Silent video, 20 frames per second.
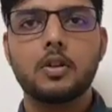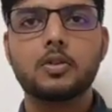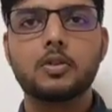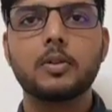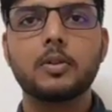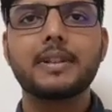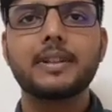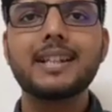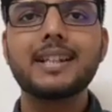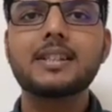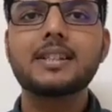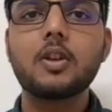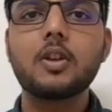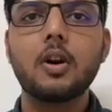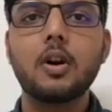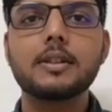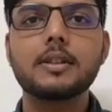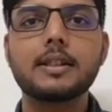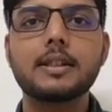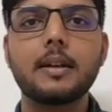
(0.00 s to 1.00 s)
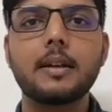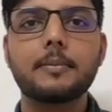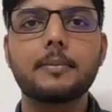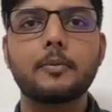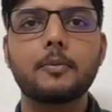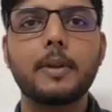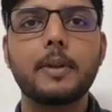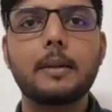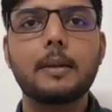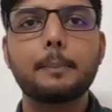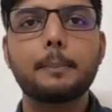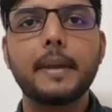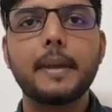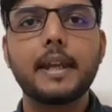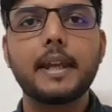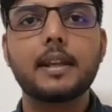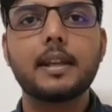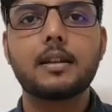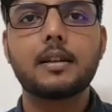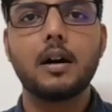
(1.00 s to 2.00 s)
So this concept will
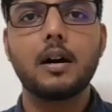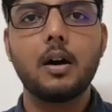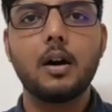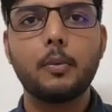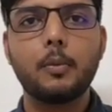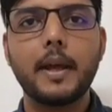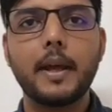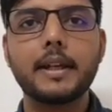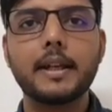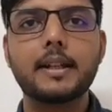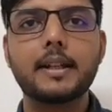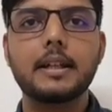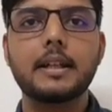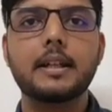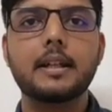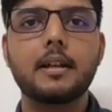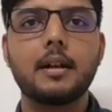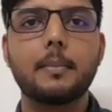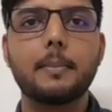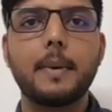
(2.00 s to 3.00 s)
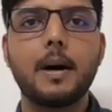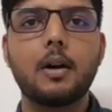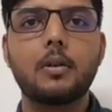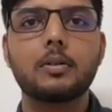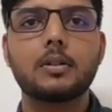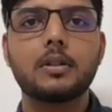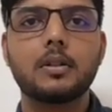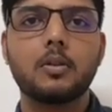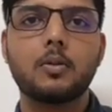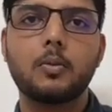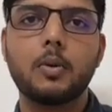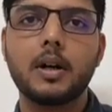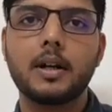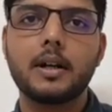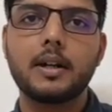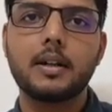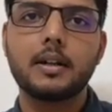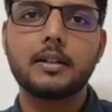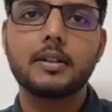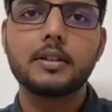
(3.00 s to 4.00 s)
make a very clear about
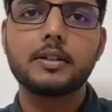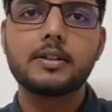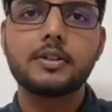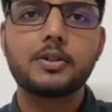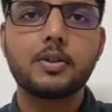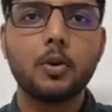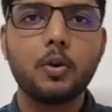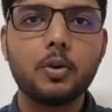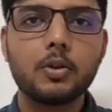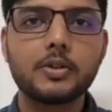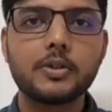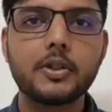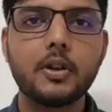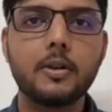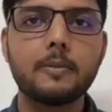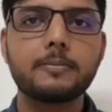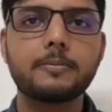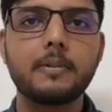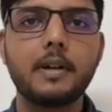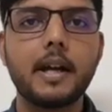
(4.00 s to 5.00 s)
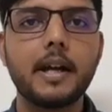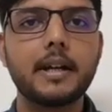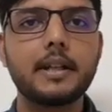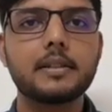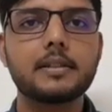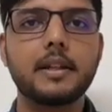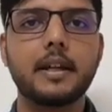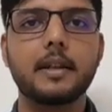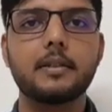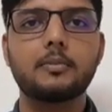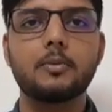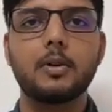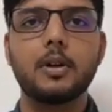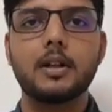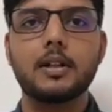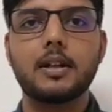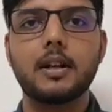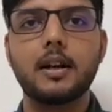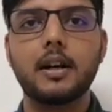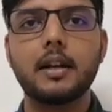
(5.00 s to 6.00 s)
what are the source of light and
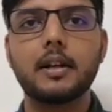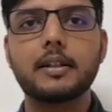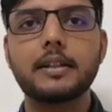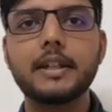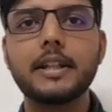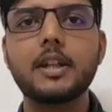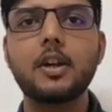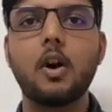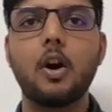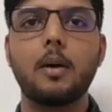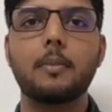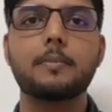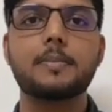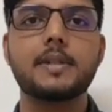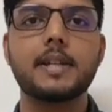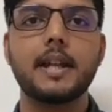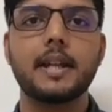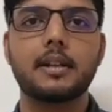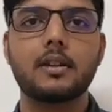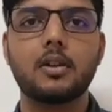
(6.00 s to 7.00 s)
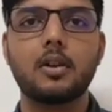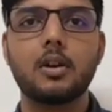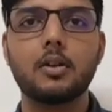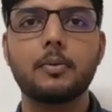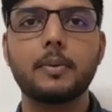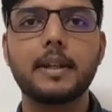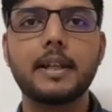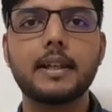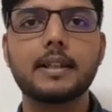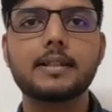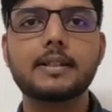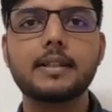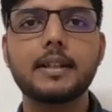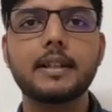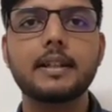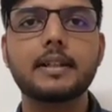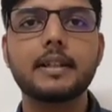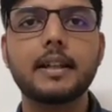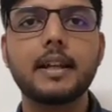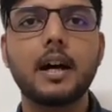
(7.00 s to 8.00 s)
what are the object, or we can
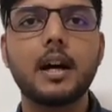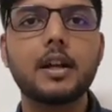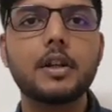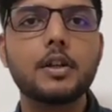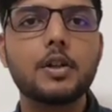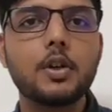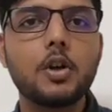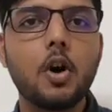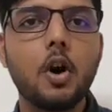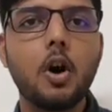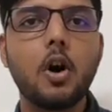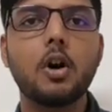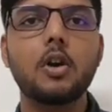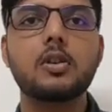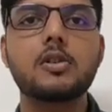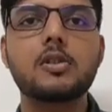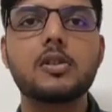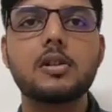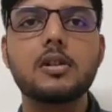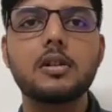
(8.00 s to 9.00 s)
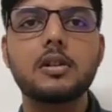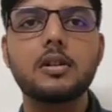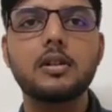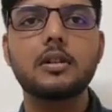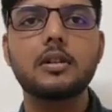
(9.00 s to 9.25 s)
say they are not